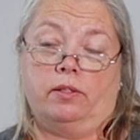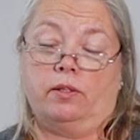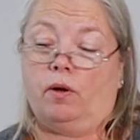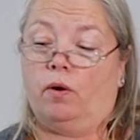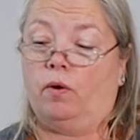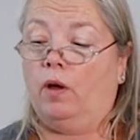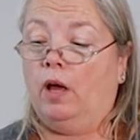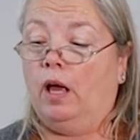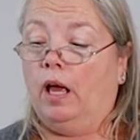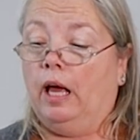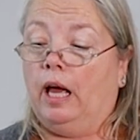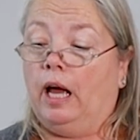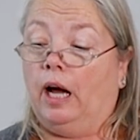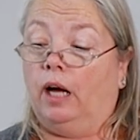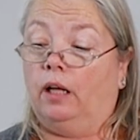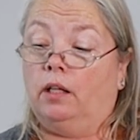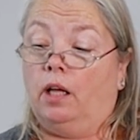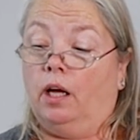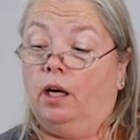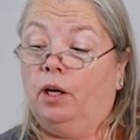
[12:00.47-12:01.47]
So
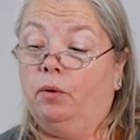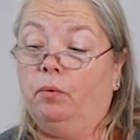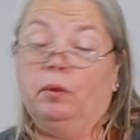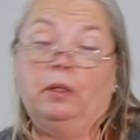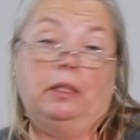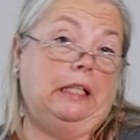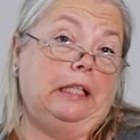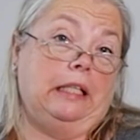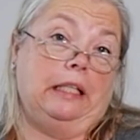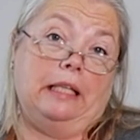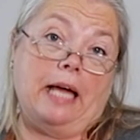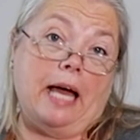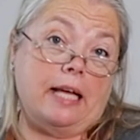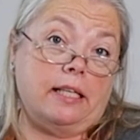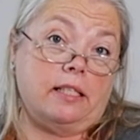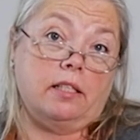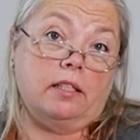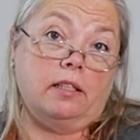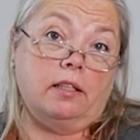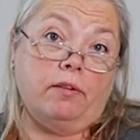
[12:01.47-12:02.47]
how long will it
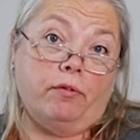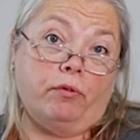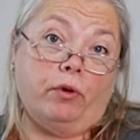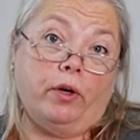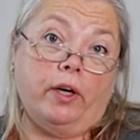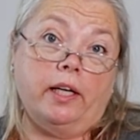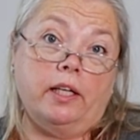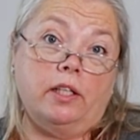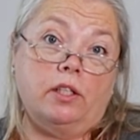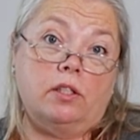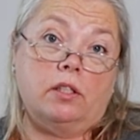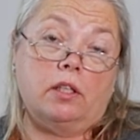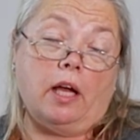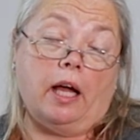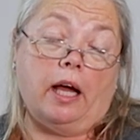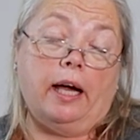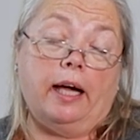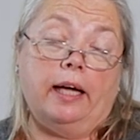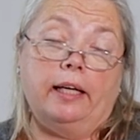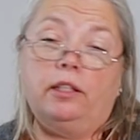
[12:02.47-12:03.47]
last in the fridge?
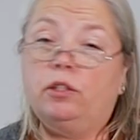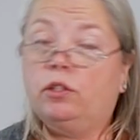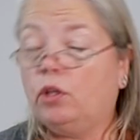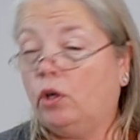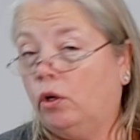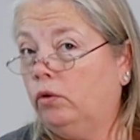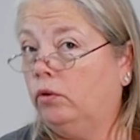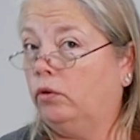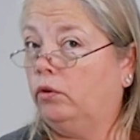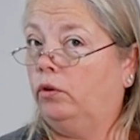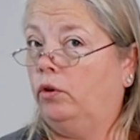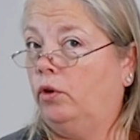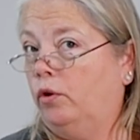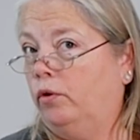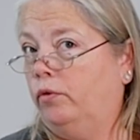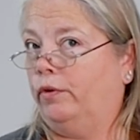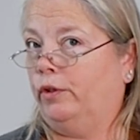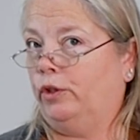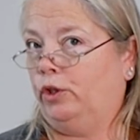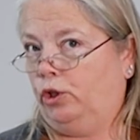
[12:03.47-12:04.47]
I don't
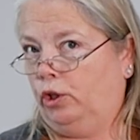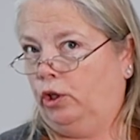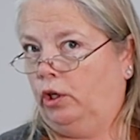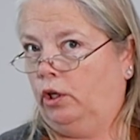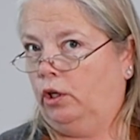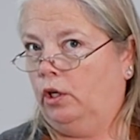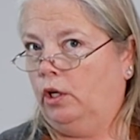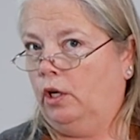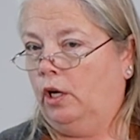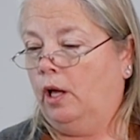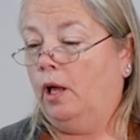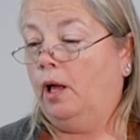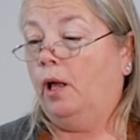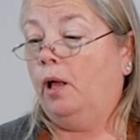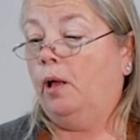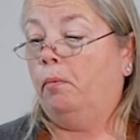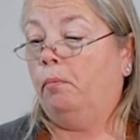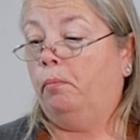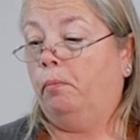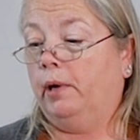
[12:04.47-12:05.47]
know for sure.
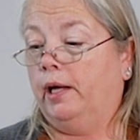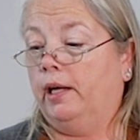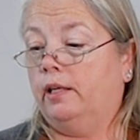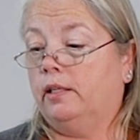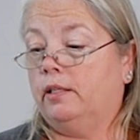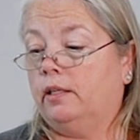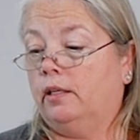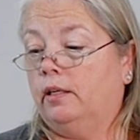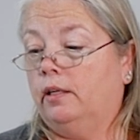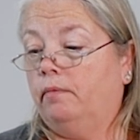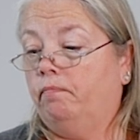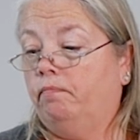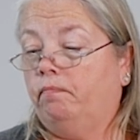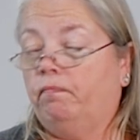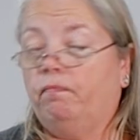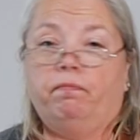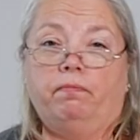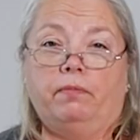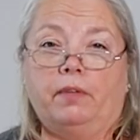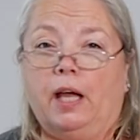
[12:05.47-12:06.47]
But
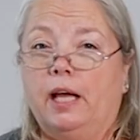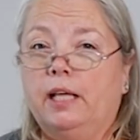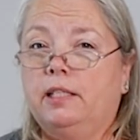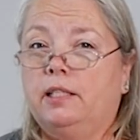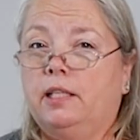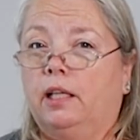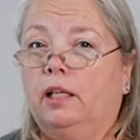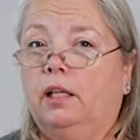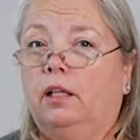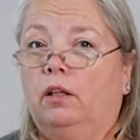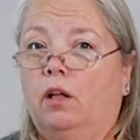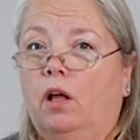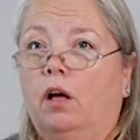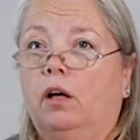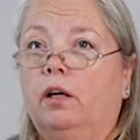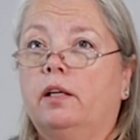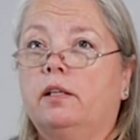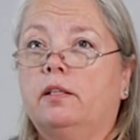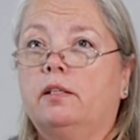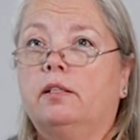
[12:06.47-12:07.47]
I'd say the
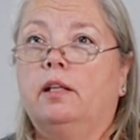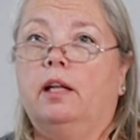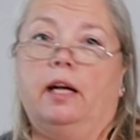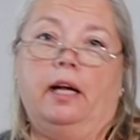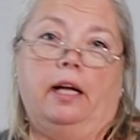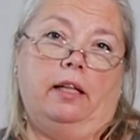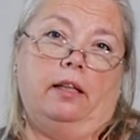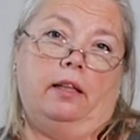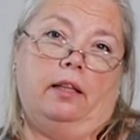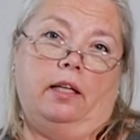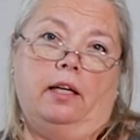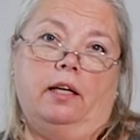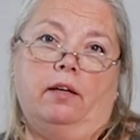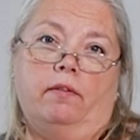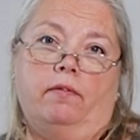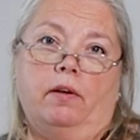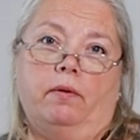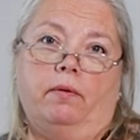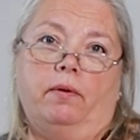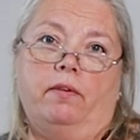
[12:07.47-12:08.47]
longest that I can think
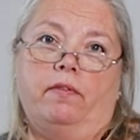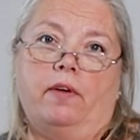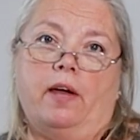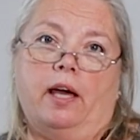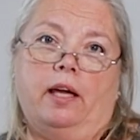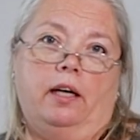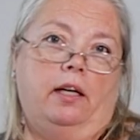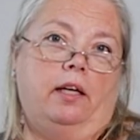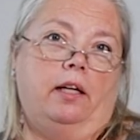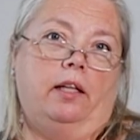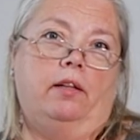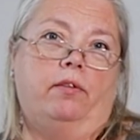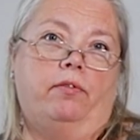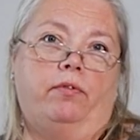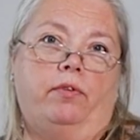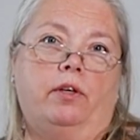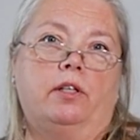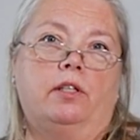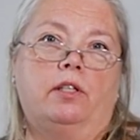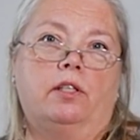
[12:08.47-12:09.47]
of that we've had it in the
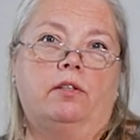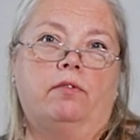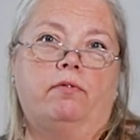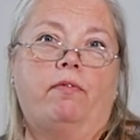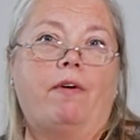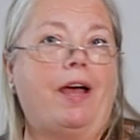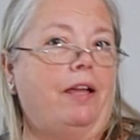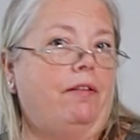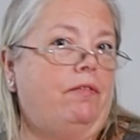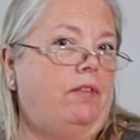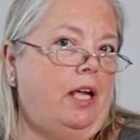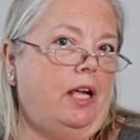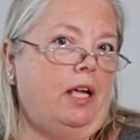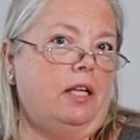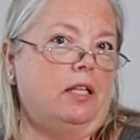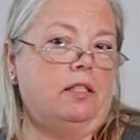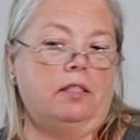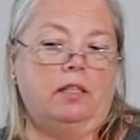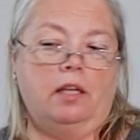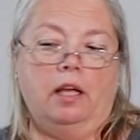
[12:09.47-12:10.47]
fridge is 5
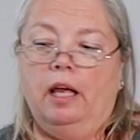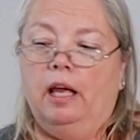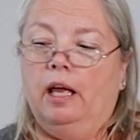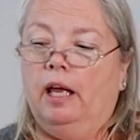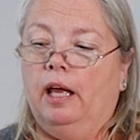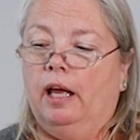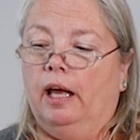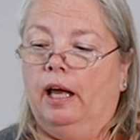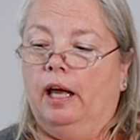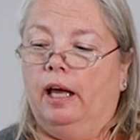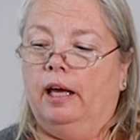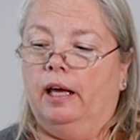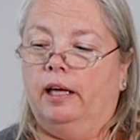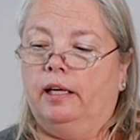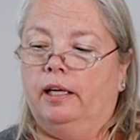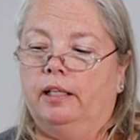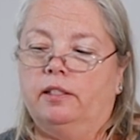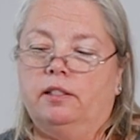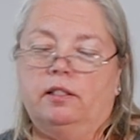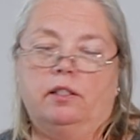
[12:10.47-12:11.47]
days.
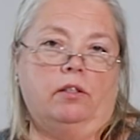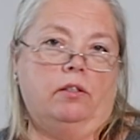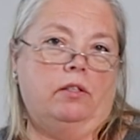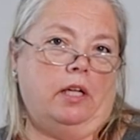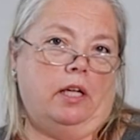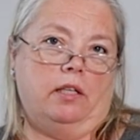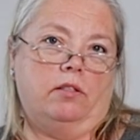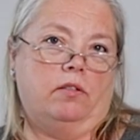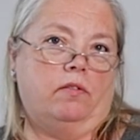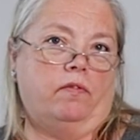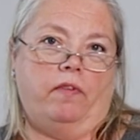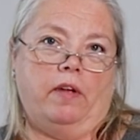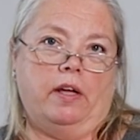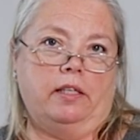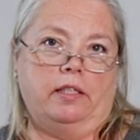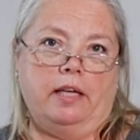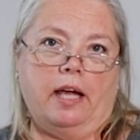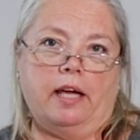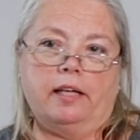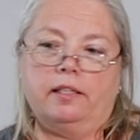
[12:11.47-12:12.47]
And it still tastes
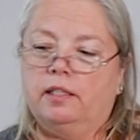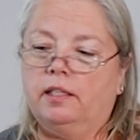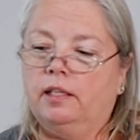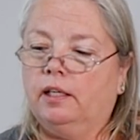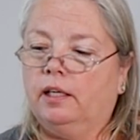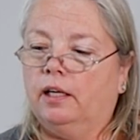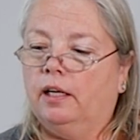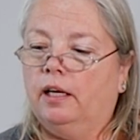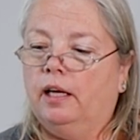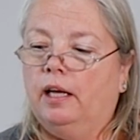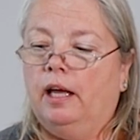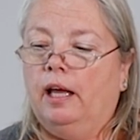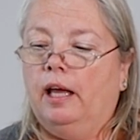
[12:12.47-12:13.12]
fantastic.